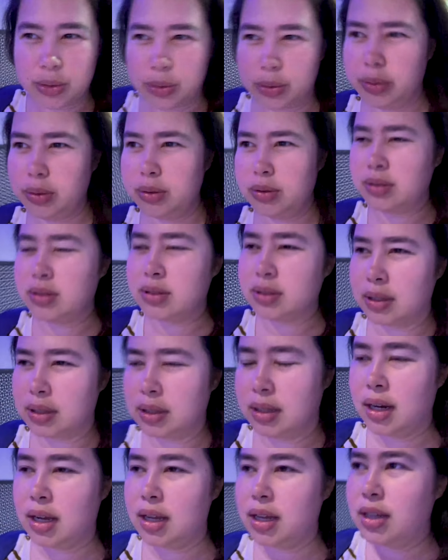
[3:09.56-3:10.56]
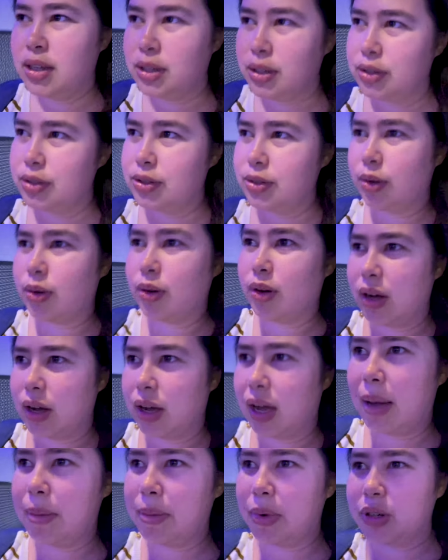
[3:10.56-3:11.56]
to so
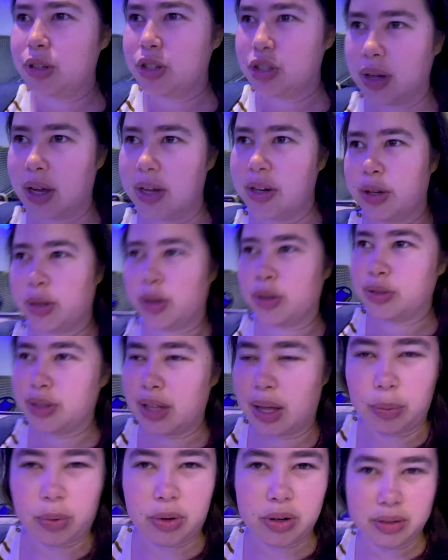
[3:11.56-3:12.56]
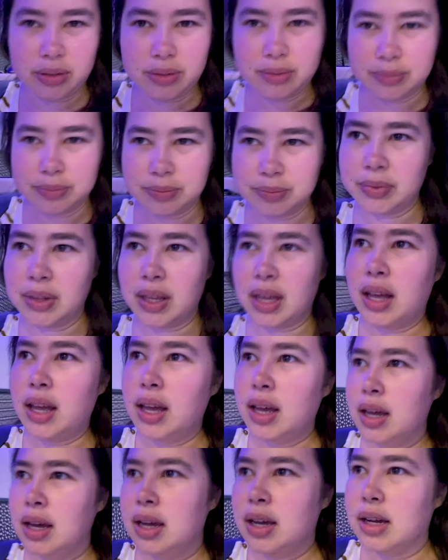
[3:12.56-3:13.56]
uh, I'm gonna try to go to that one
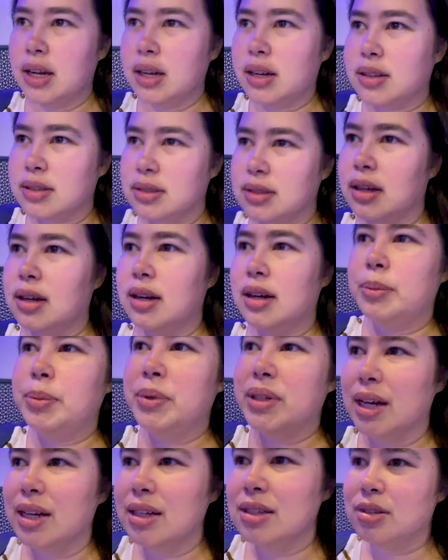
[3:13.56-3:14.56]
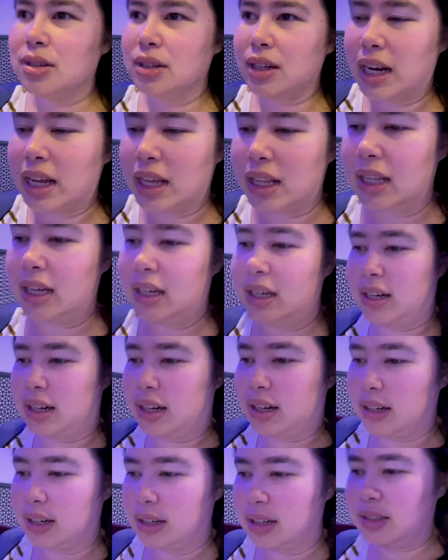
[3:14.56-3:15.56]
because uh, it'd be nice to get like
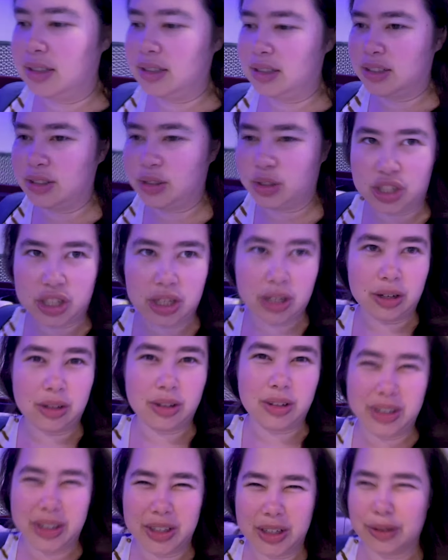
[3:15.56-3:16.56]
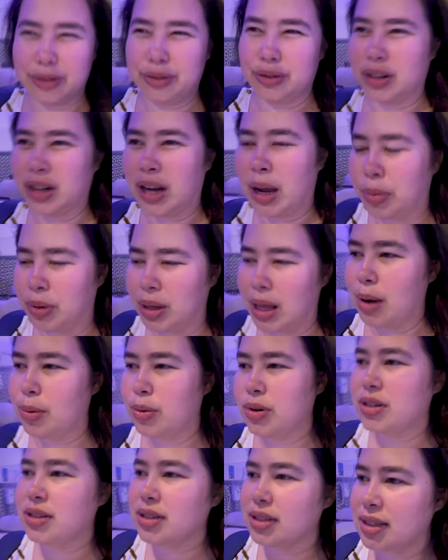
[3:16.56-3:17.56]
uh, to chill, you know, for a couple of
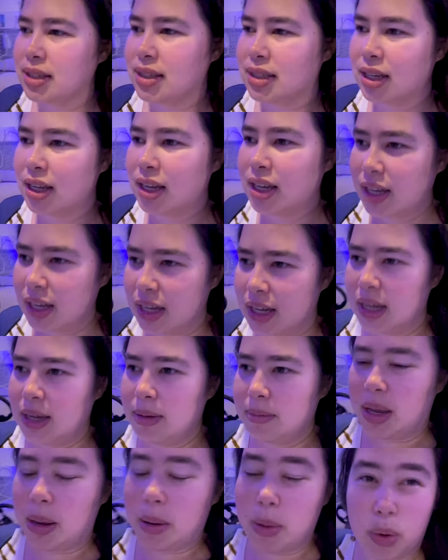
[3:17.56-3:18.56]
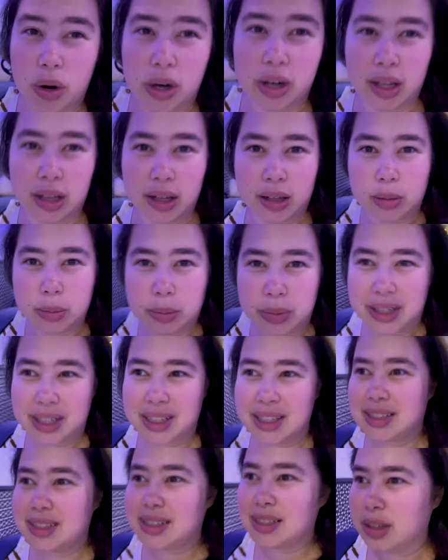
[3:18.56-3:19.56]
hours, maybe work a little
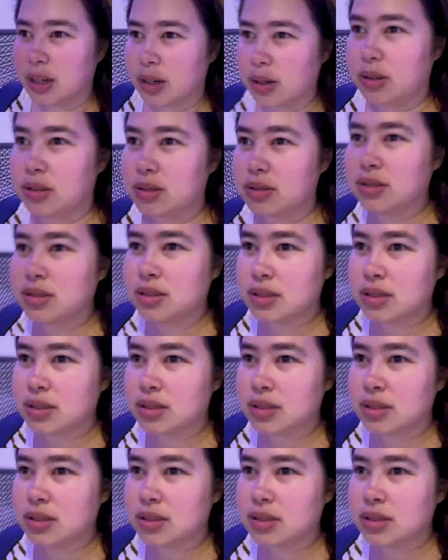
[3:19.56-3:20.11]
bit, you know,